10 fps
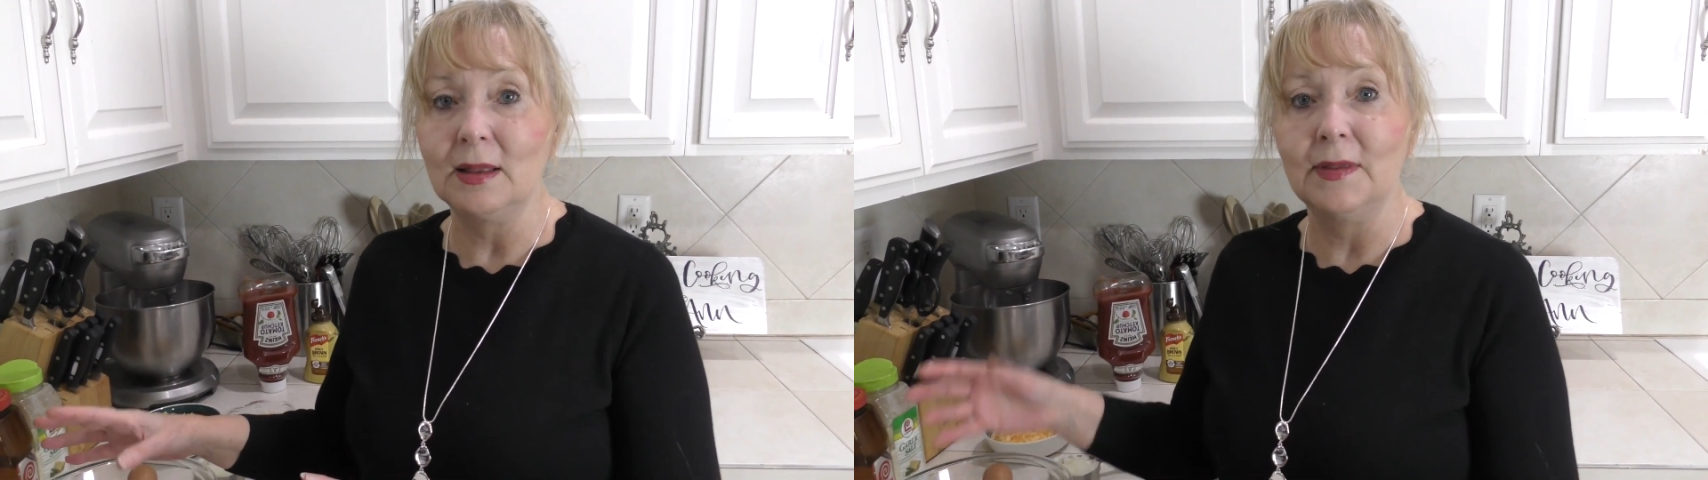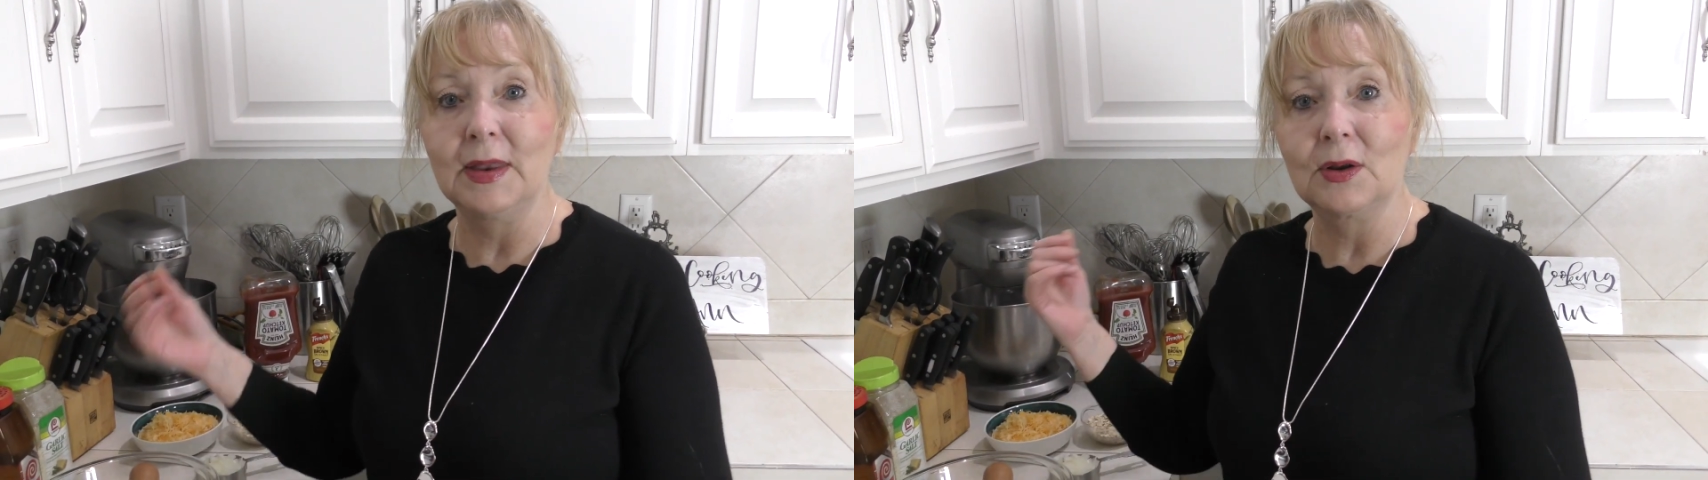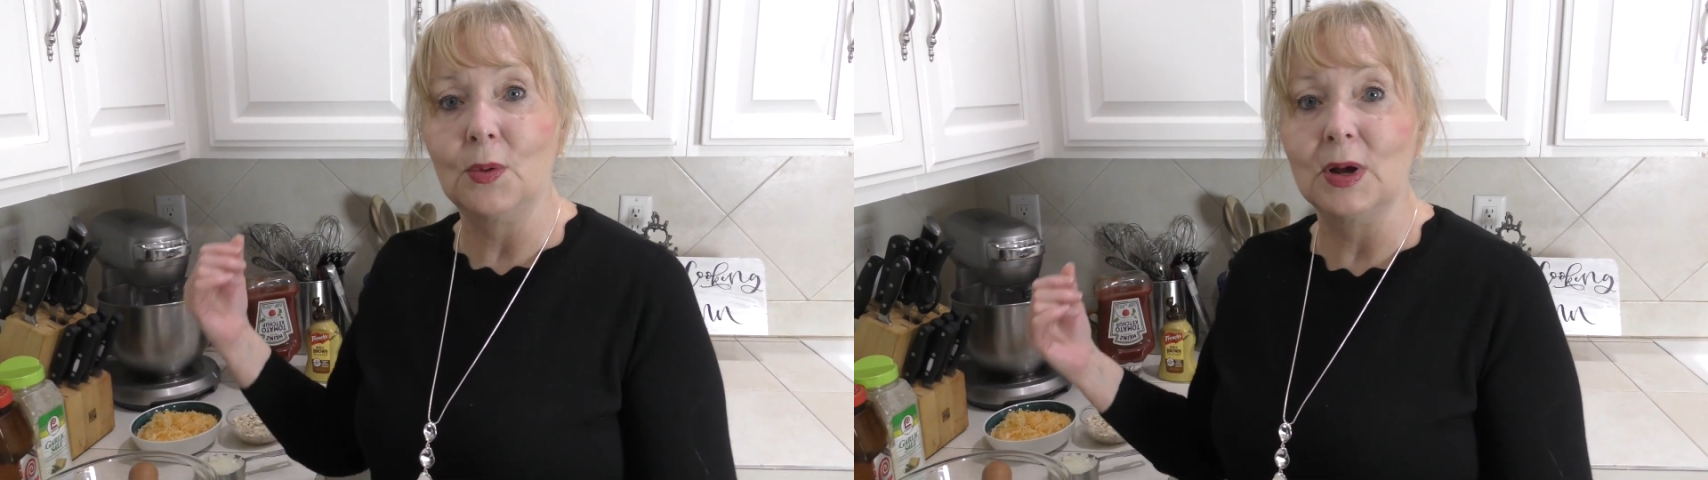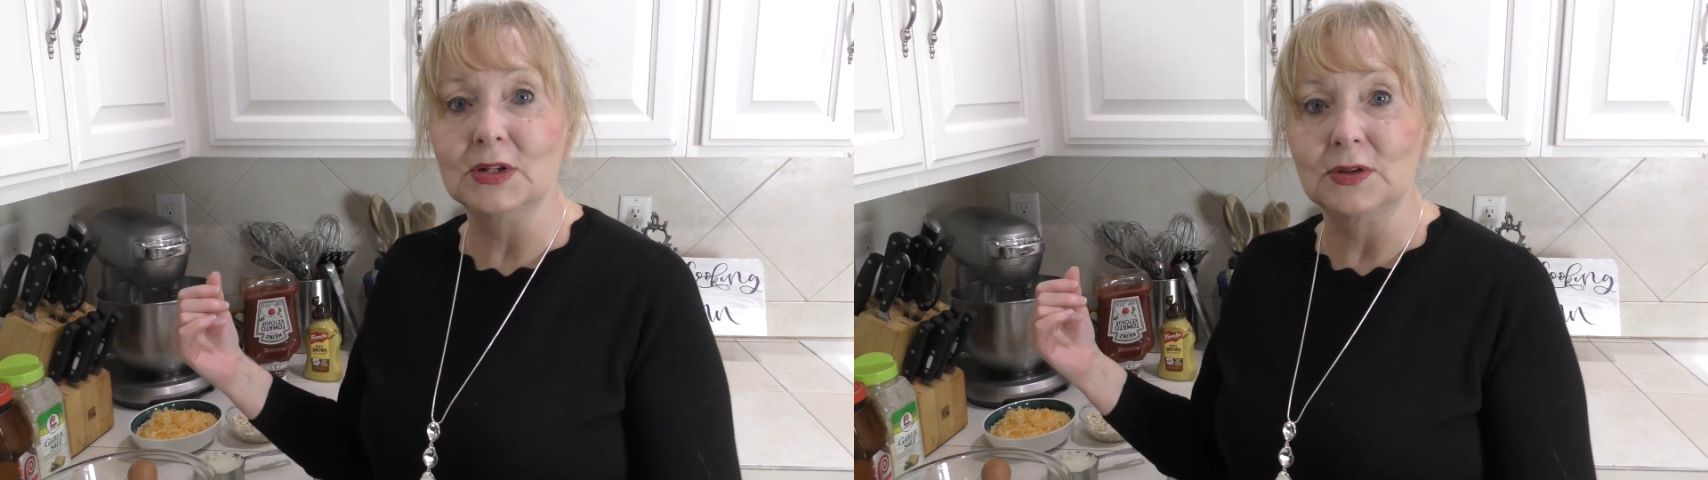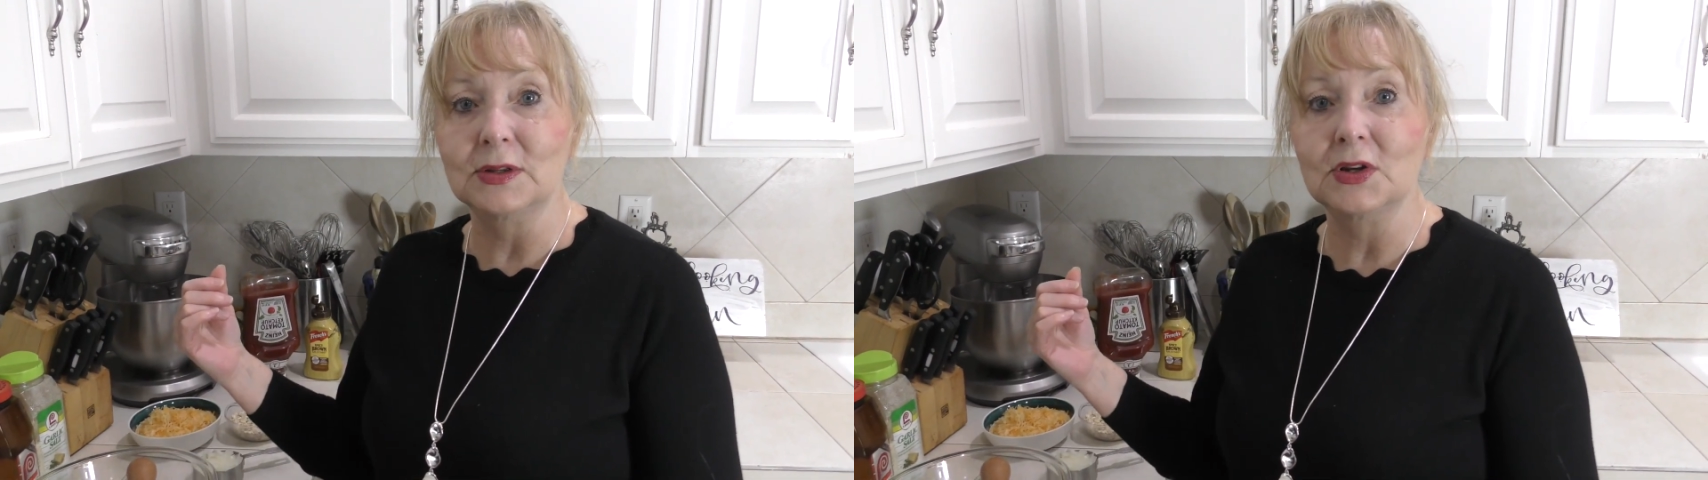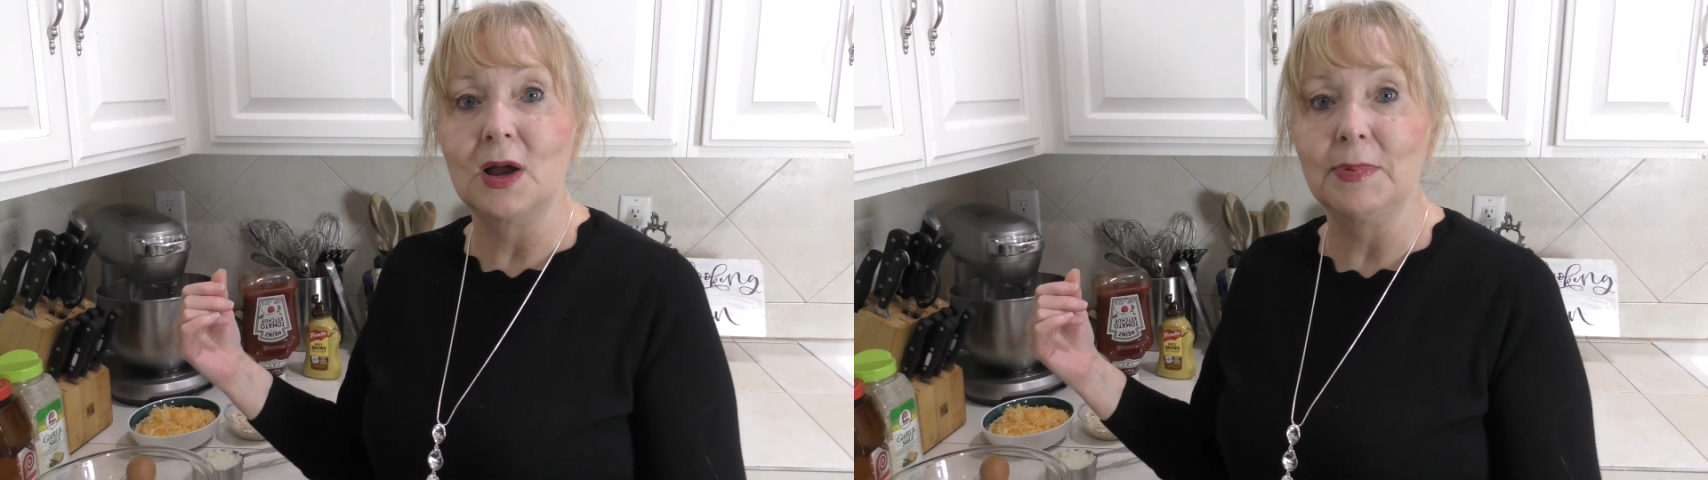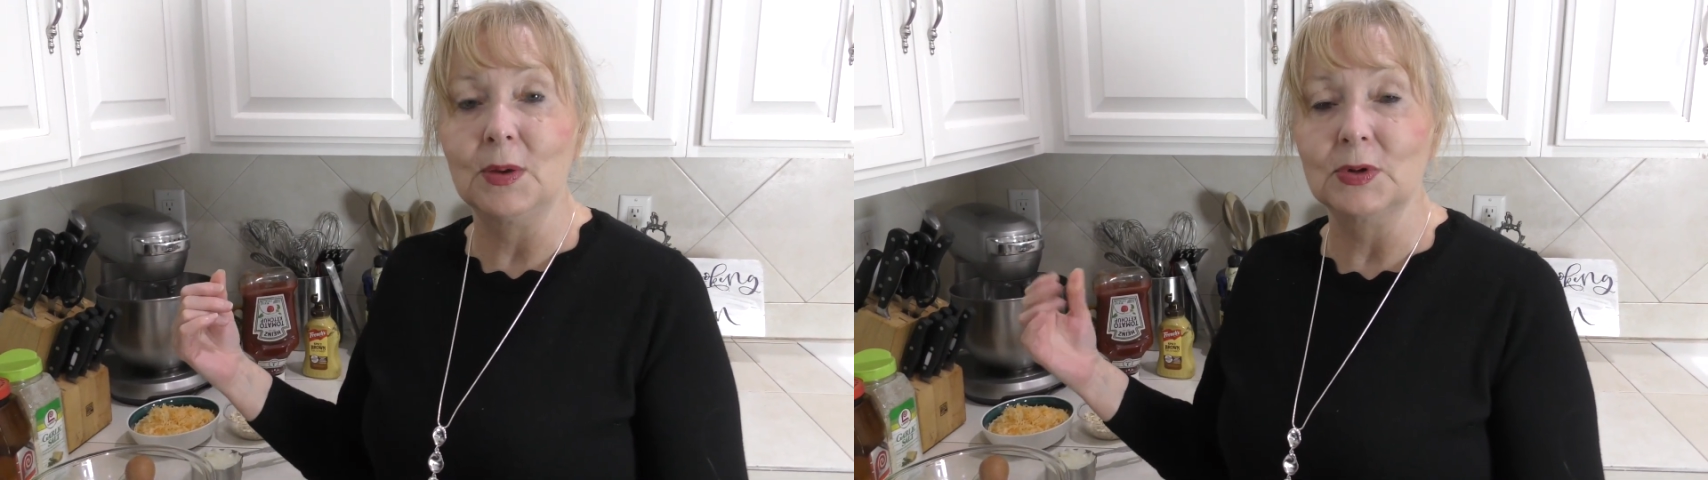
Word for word: and then go on to the topping,